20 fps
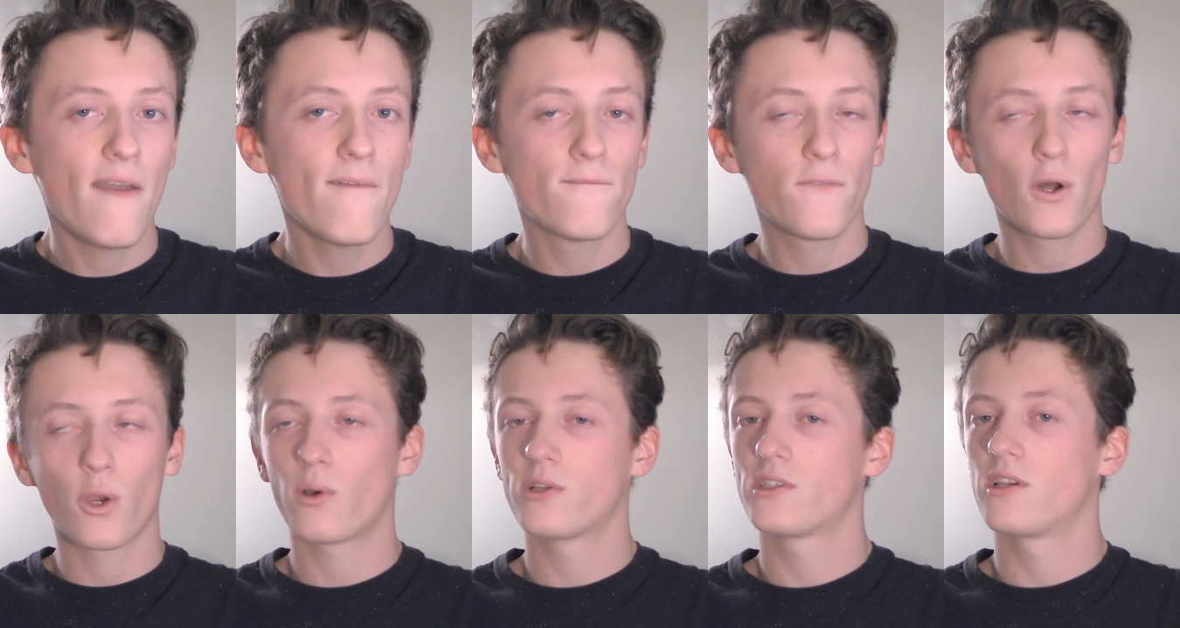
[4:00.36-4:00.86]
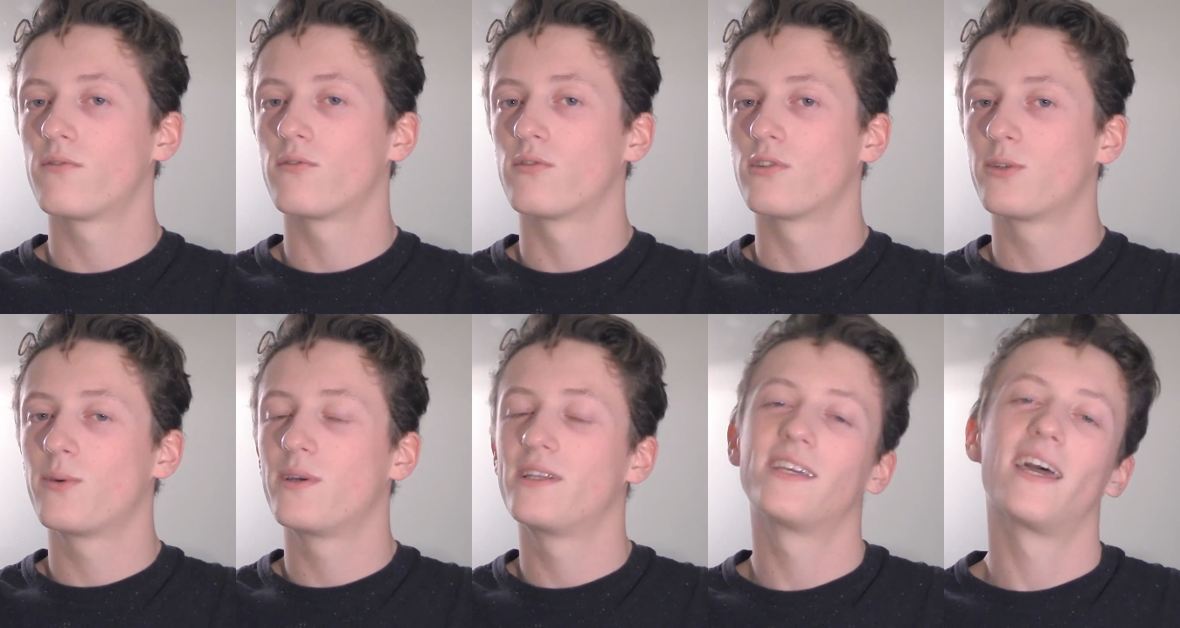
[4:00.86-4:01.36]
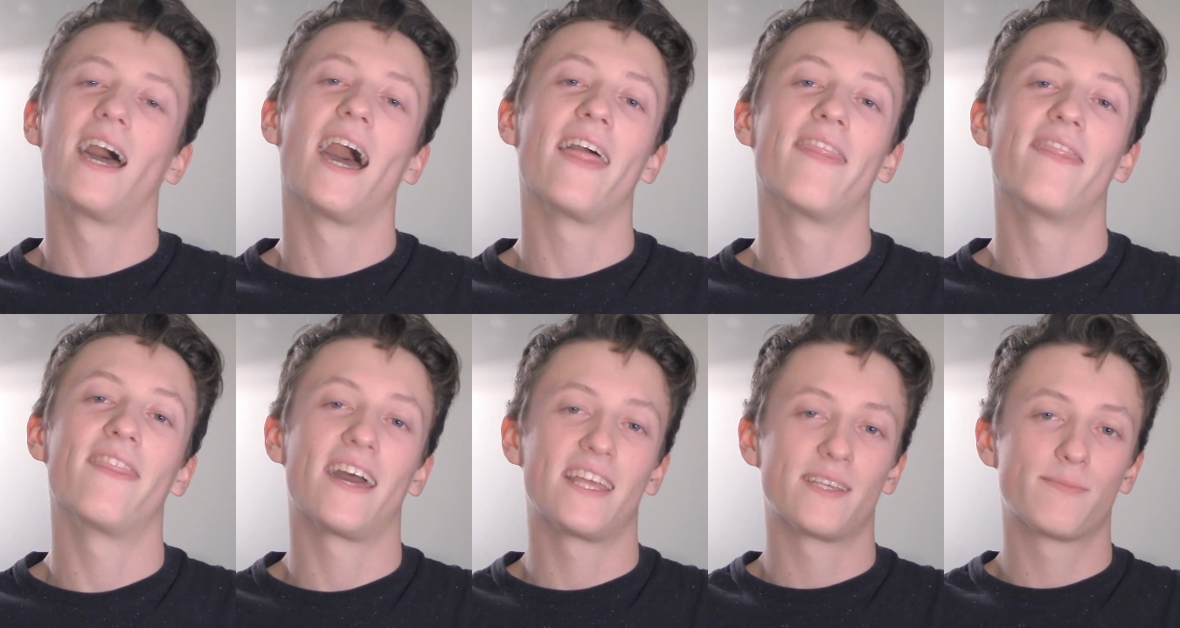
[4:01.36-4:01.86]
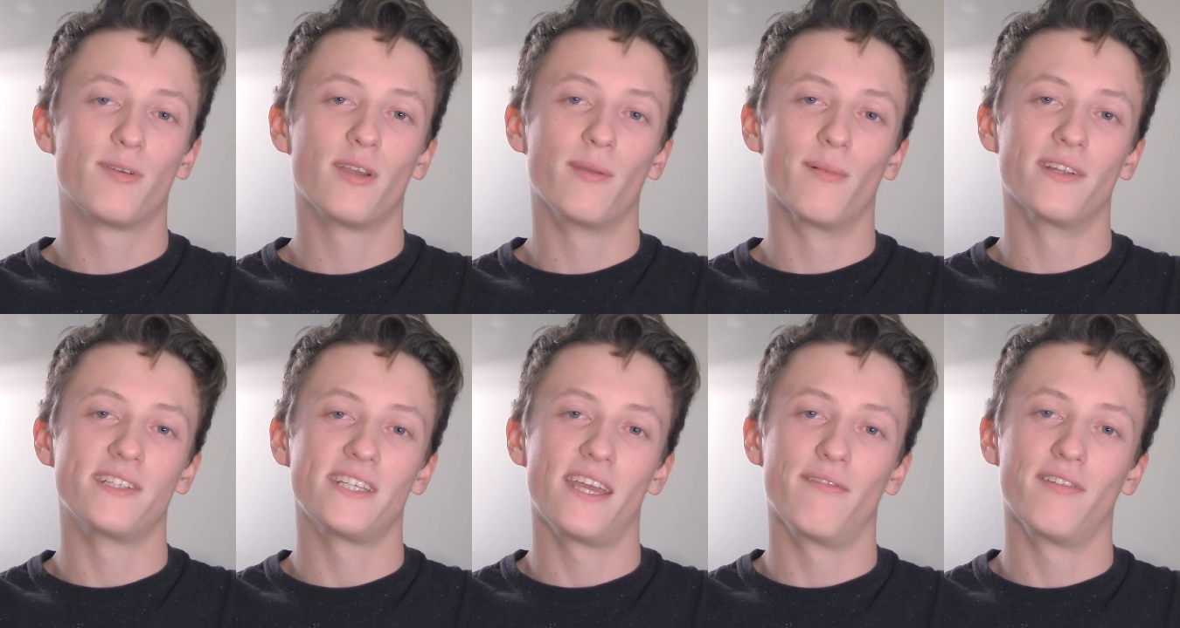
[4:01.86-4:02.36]
follow us over on Twitter, and that's pretty
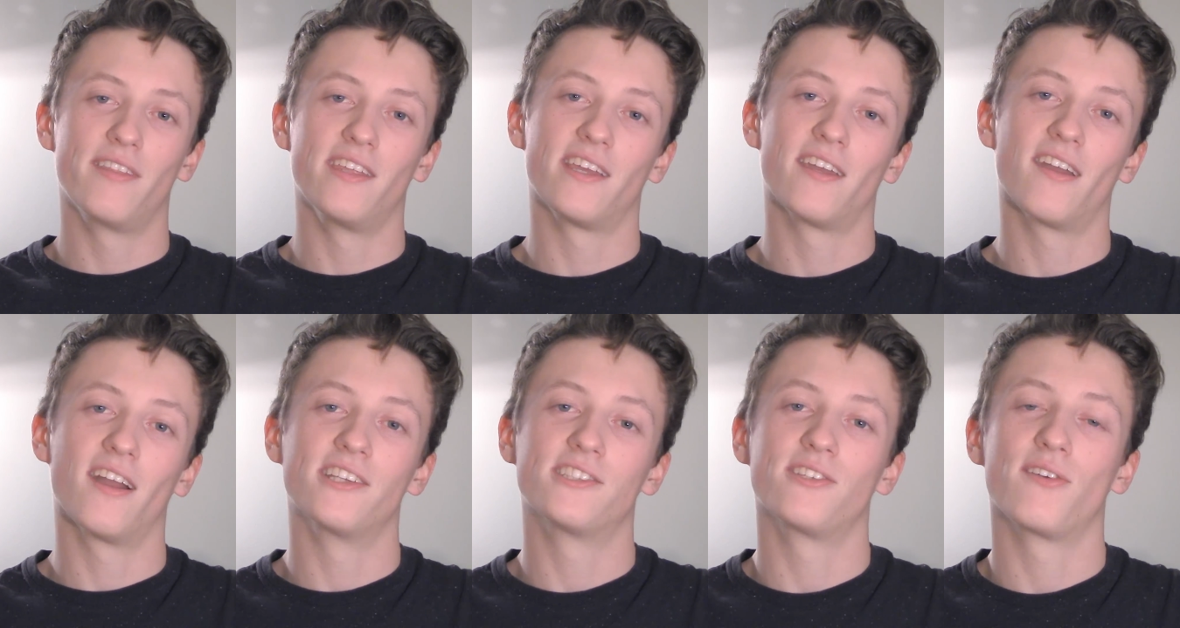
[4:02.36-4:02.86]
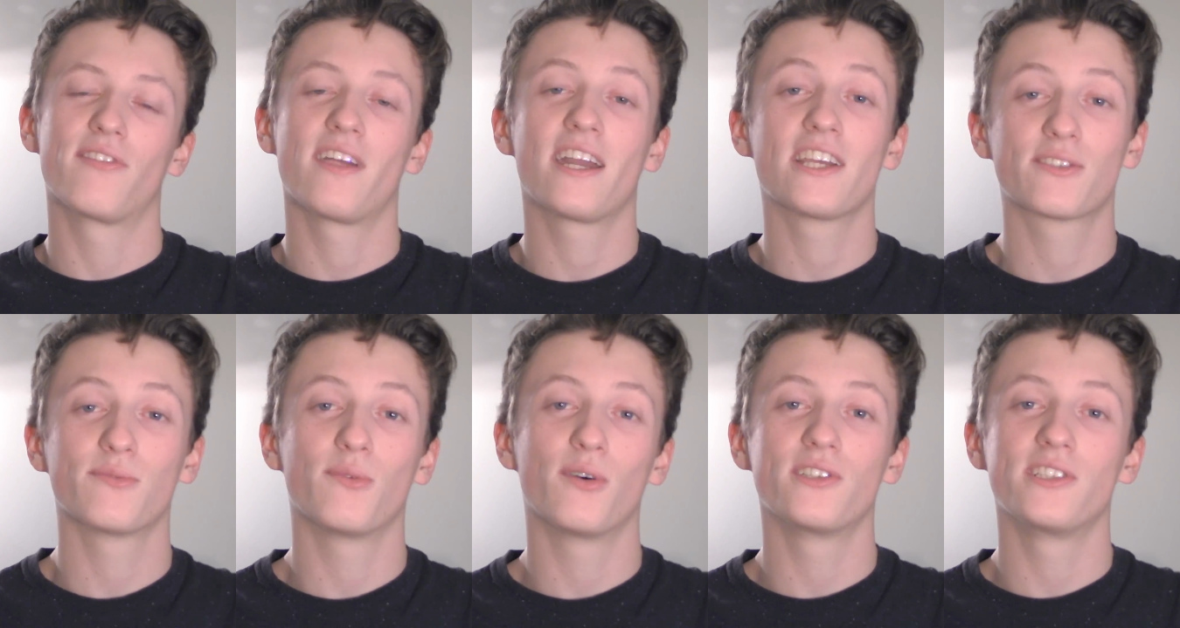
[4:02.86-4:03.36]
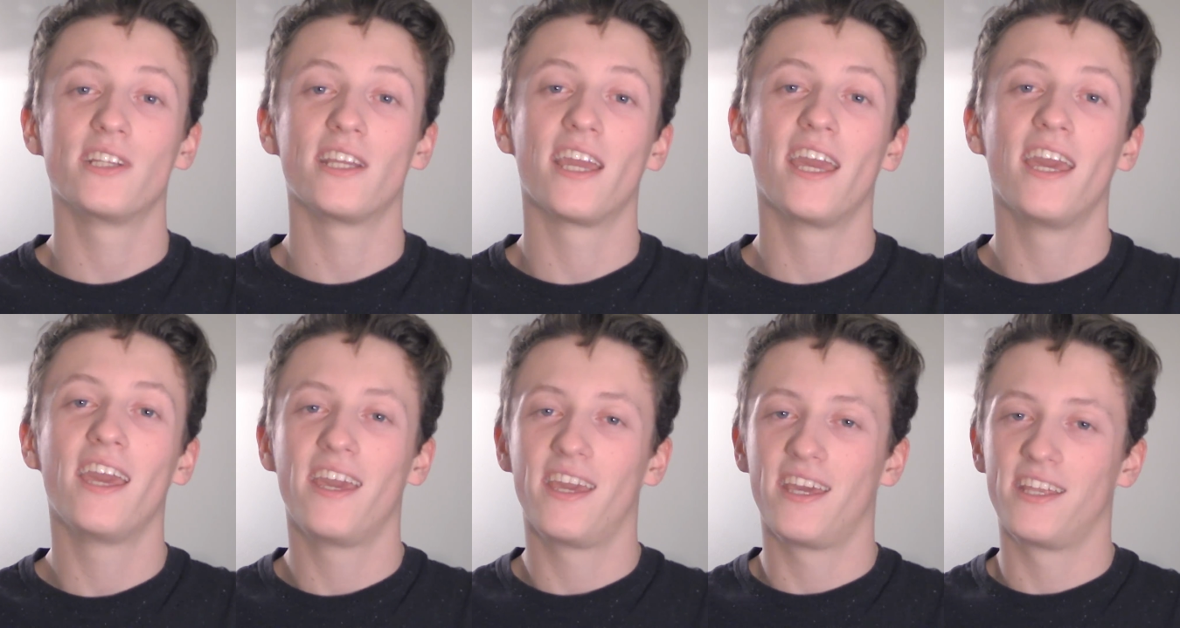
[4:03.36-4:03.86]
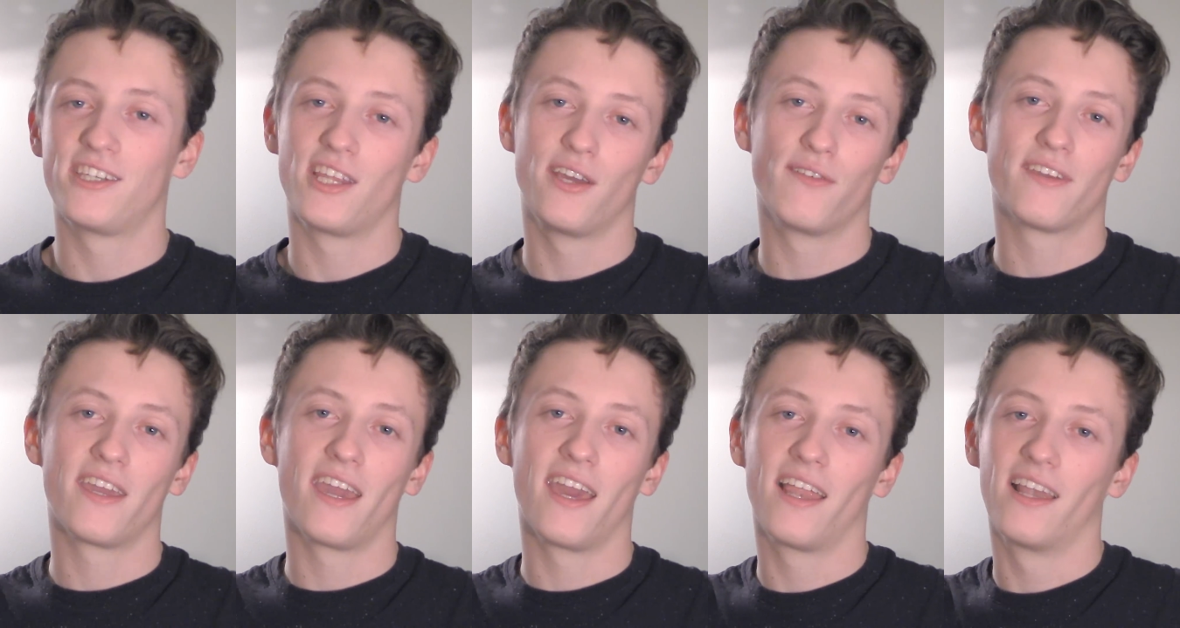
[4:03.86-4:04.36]
much everything, guys. So thanks for watching. Don't
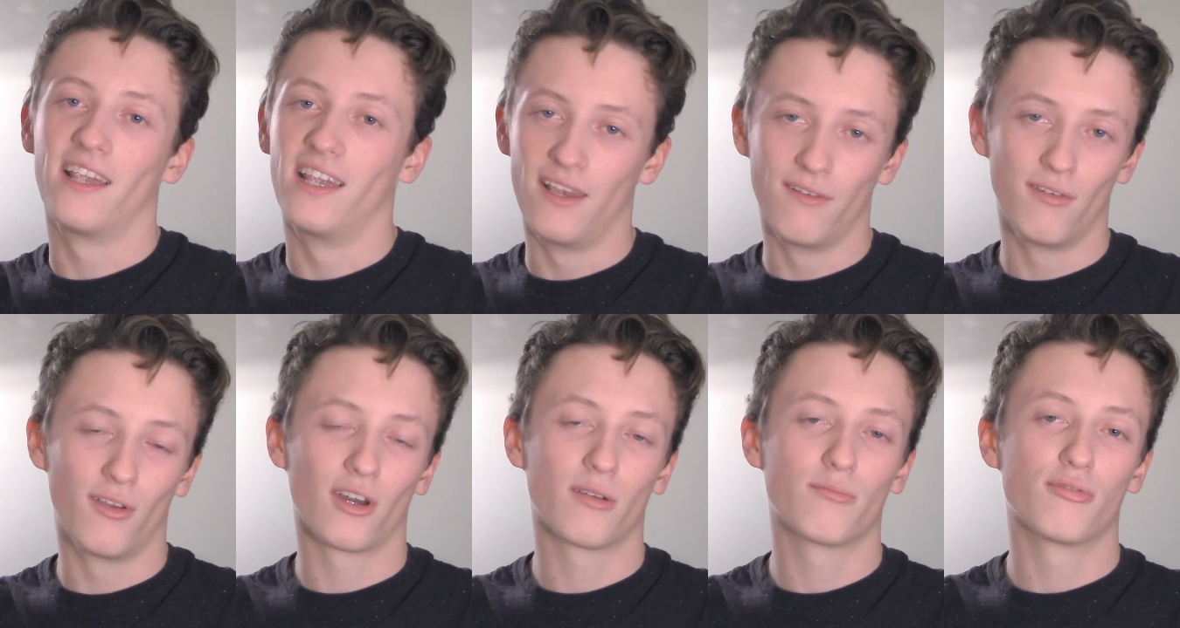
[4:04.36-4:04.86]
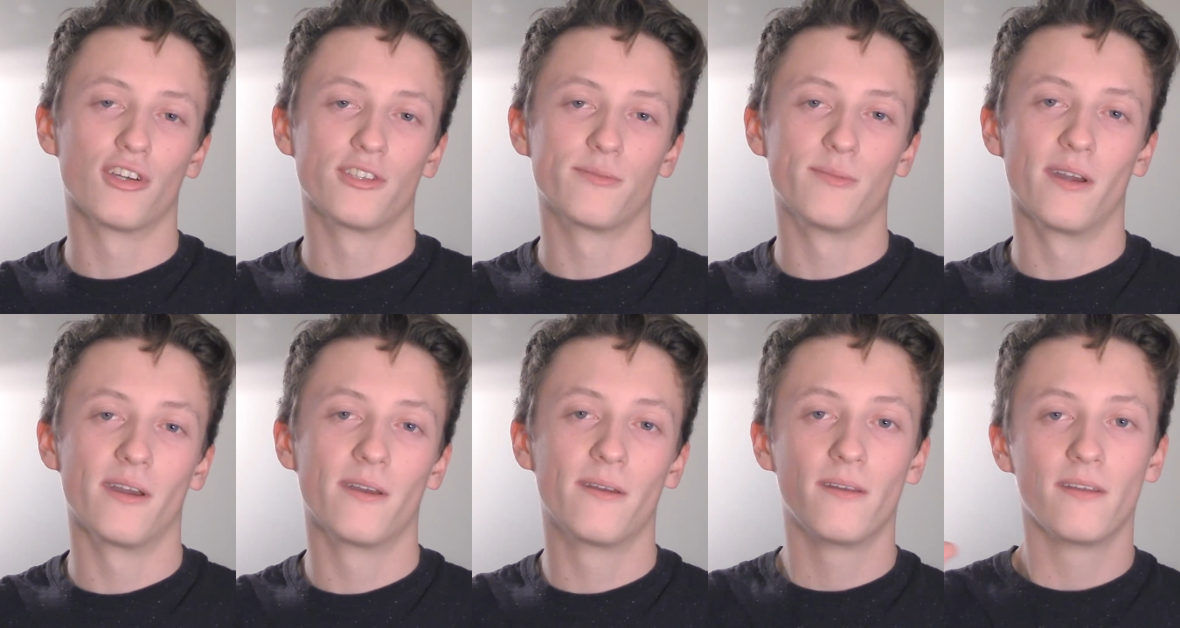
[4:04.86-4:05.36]
forget, live long and prosper.